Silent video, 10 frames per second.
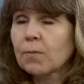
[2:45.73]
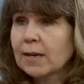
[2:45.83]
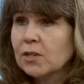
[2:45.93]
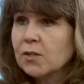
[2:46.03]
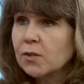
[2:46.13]

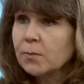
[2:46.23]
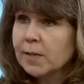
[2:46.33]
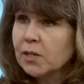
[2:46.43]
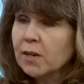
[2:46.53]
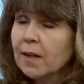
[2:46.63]
Rochester
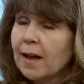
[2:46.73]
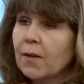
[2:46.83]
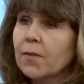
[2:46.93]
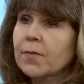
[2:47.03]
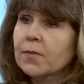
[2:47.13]
Regional
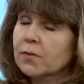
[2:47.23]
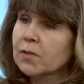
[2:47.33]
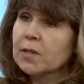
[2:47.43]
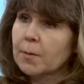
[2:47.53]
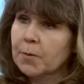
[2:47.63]
Health.
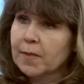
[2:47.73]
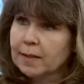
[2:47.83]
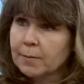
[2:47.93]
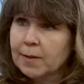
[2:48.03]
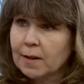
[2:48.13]
There's a number
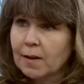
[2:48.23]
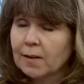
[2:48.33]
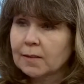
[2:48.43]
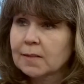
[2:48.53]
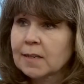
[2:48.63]
that can be
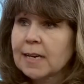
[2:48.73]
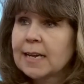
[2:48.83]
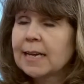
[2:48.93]
called.